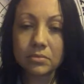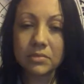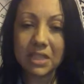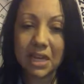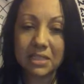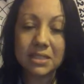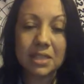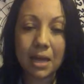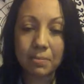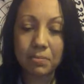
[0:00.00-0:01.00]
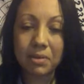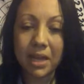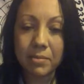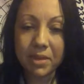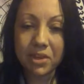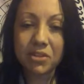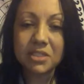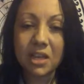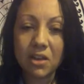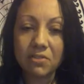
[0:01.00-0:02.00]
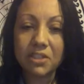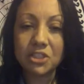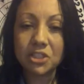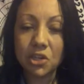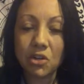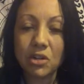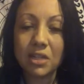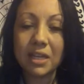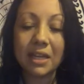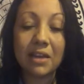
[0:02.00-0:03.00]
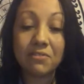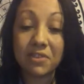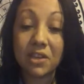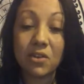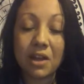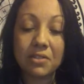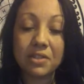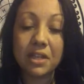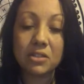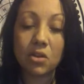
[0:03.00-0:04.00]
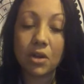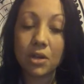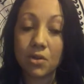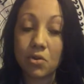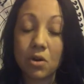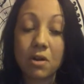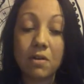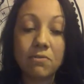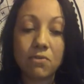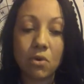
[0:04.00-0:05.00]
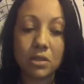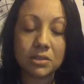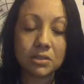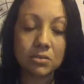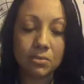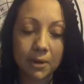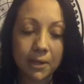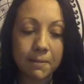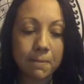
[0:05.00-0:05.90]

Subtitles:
Yes, not blaming yourself and journaling and figuring out things aren't your fault, right?